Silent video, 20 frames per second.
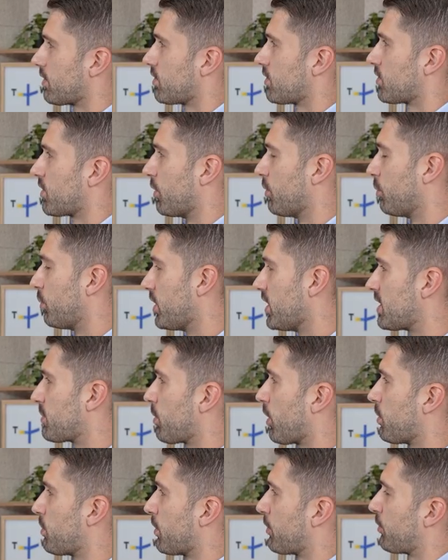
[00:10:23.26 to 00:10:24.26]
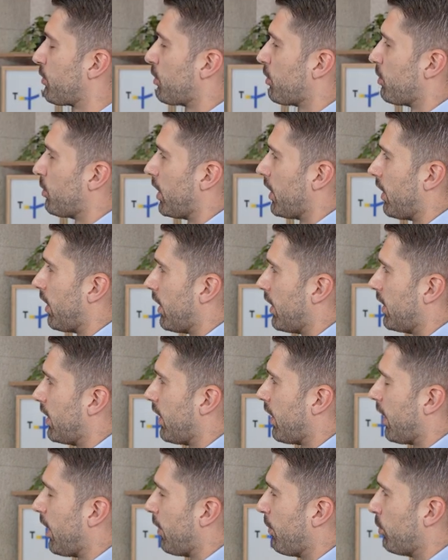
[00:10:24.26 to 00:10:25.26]
So we spoke before when
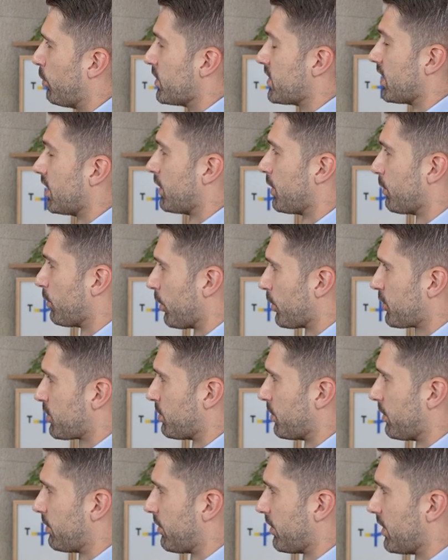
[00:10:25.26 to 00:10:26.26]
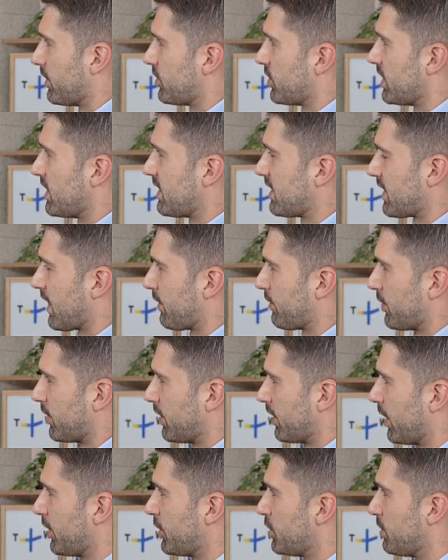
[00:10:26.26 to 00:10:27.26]
I was in Hiroshima for the
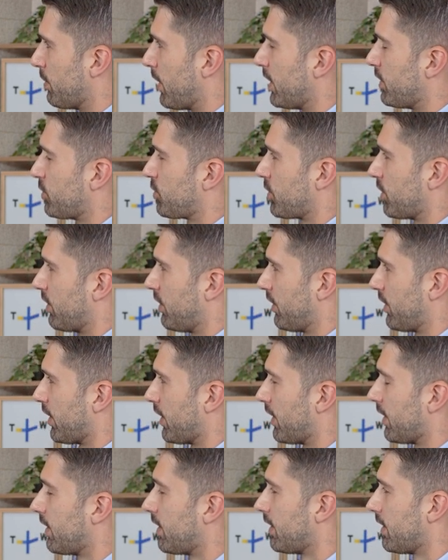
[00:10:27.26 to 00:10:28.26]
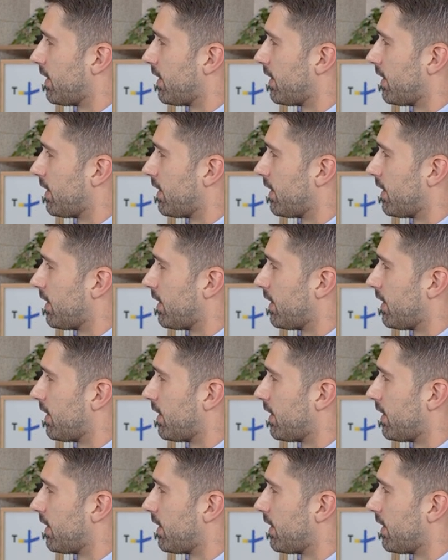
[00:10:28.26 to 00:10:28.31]
G7, and you mentioned that